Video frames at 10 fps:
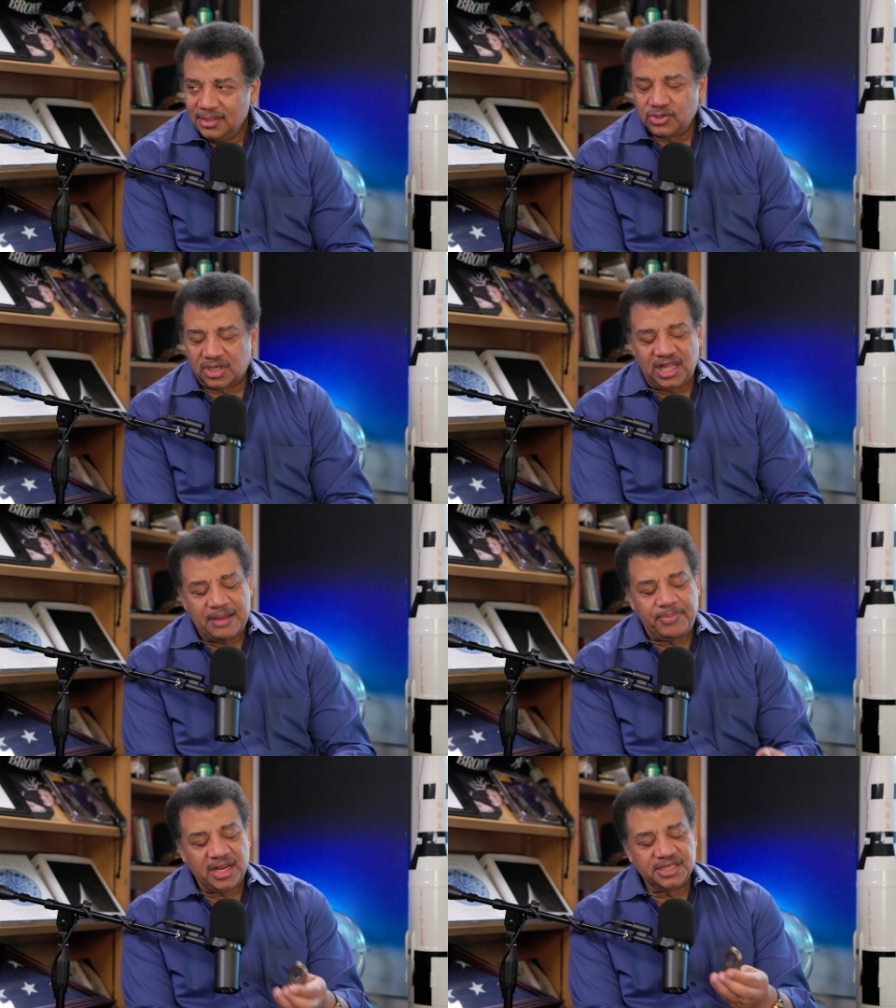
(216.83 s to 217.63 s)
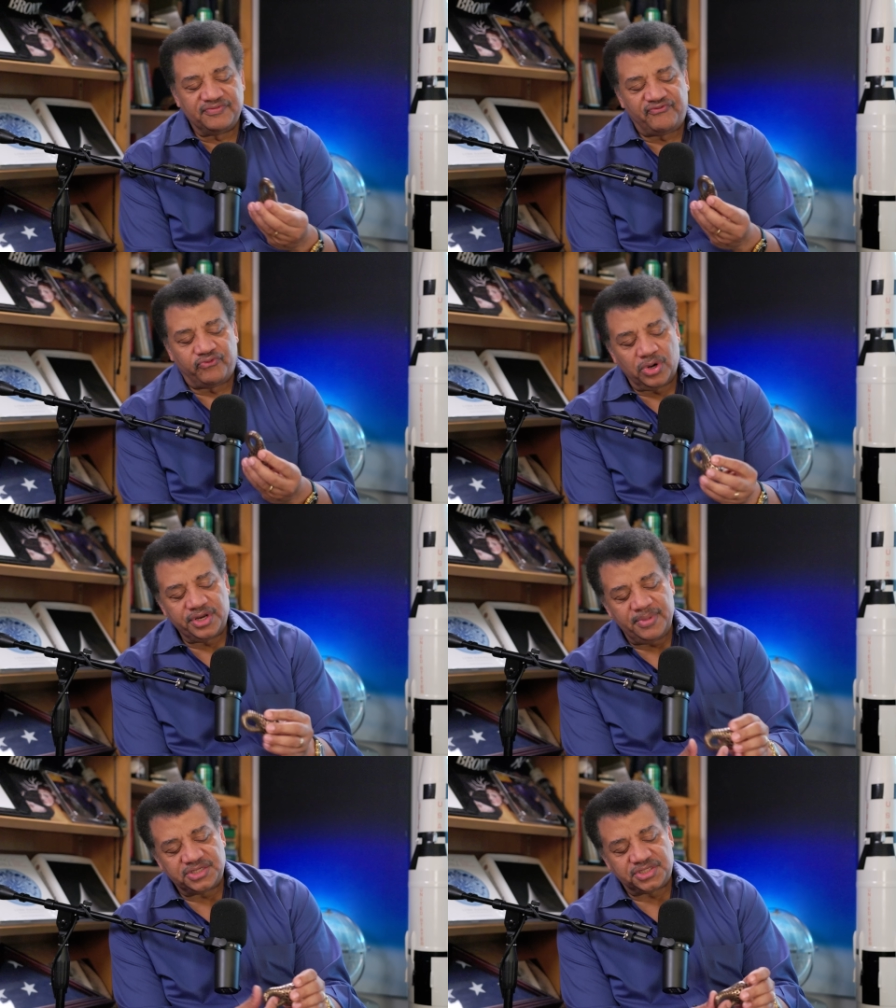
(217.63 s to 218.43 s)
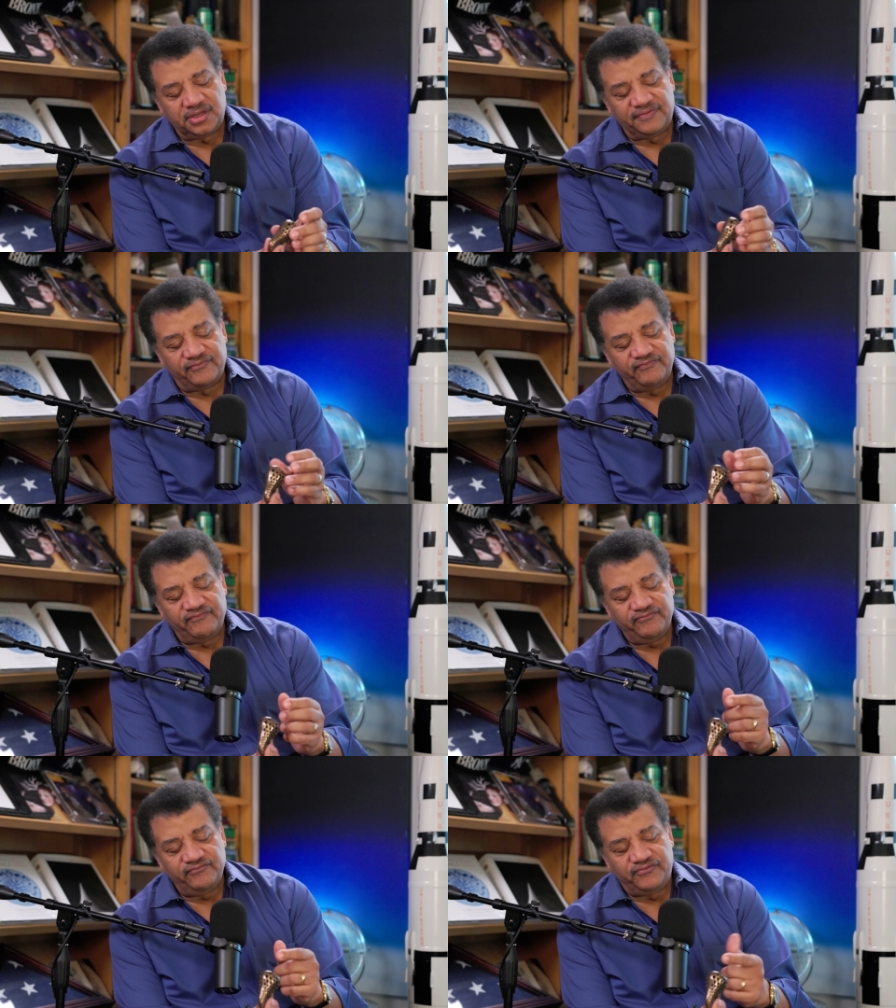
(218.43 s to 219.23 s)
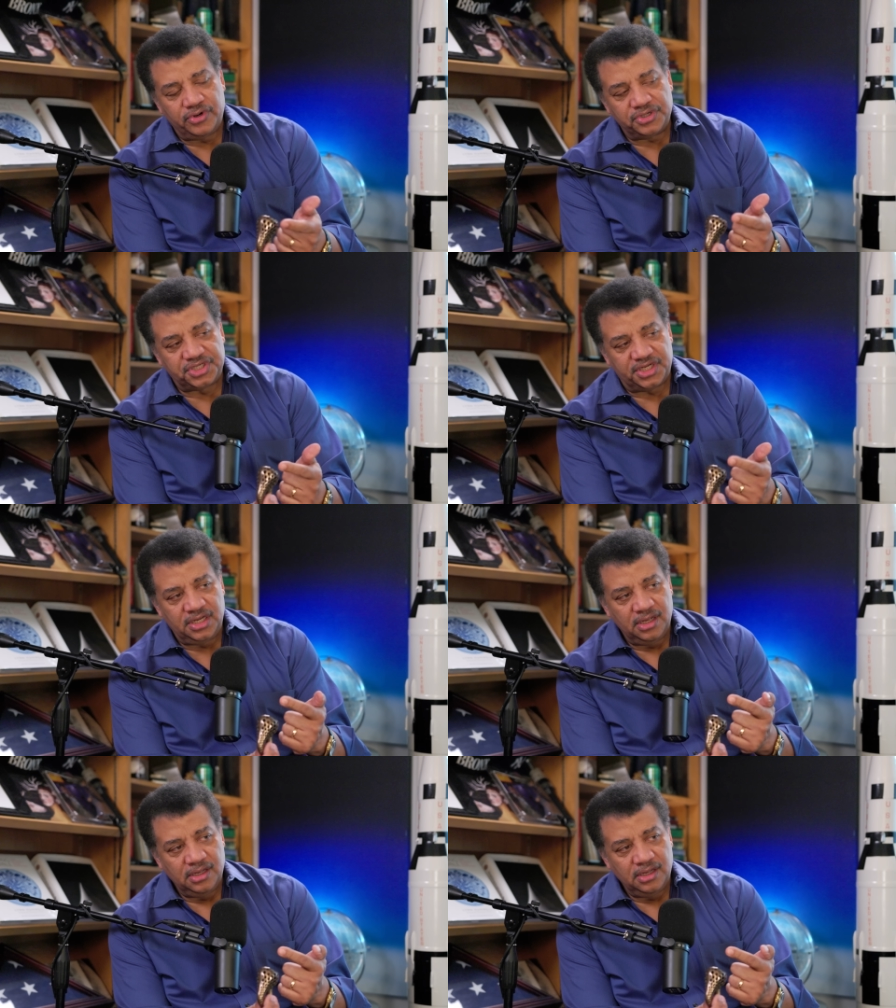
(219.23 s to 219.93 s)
So a Klein bottle is a four-dimensional version